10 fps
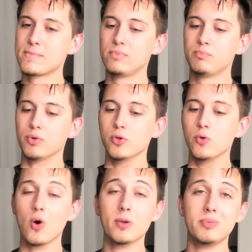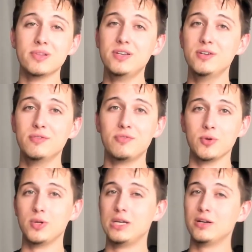But you want to believe when you
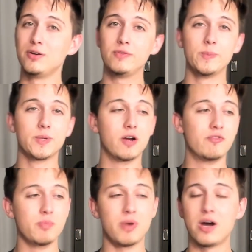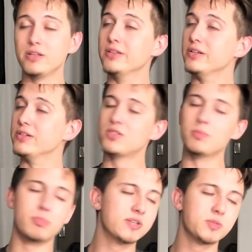hear from the governing body that it's the
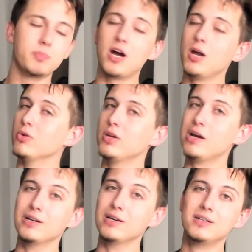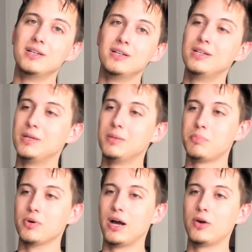best Bible yet.
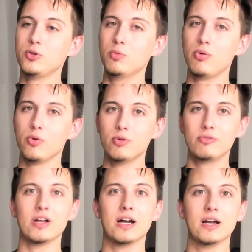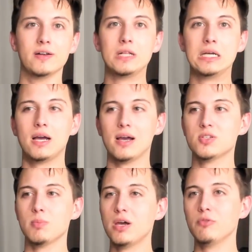But how do you prove that? As a
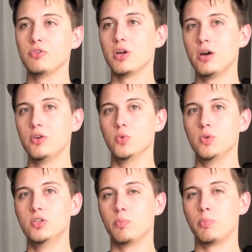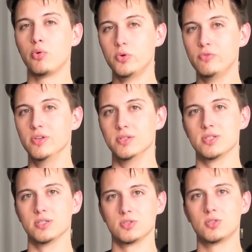man of God, you need to prove these
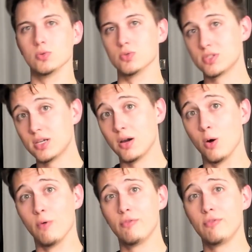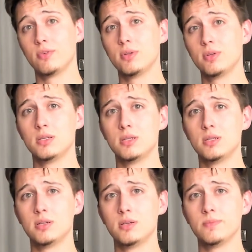things to yourself.
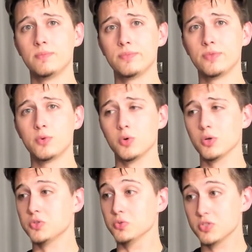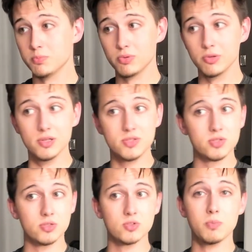Or else you're simply
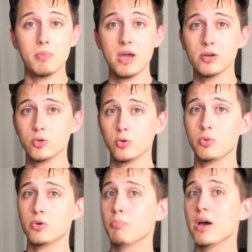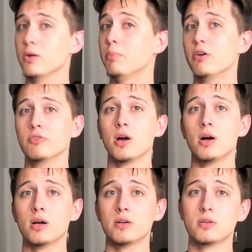listening to men and you're putting men above God.